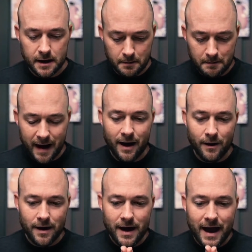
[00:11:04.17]

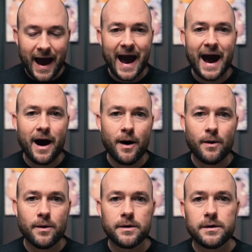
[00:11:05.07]
about
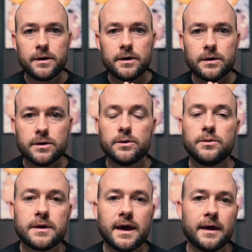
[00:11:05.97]
how you
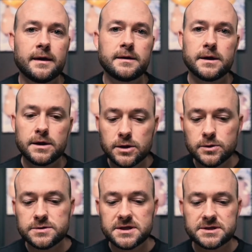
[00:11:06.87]
can
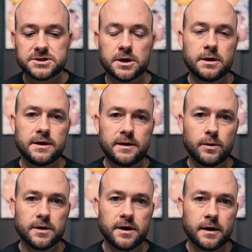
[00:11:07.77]
use this journey that
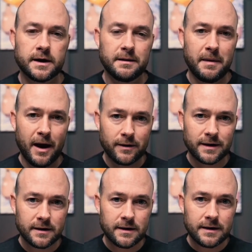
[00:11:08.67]
we're talking about
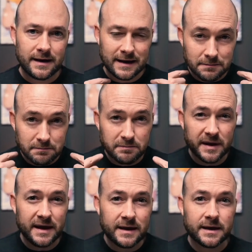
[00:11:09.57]
in
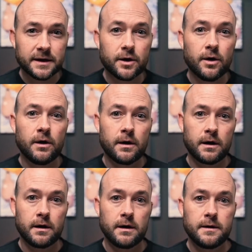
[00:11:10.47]
being in a
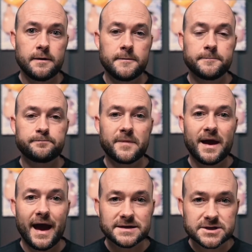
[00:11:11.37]
car
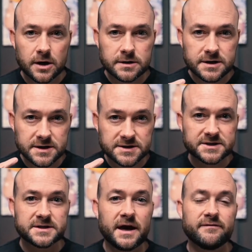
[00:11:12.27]
and start to
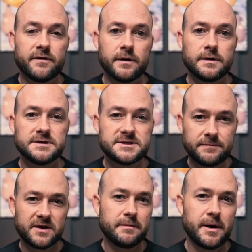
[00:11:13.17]
discover
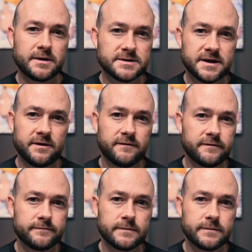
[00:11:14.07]
something about yourself.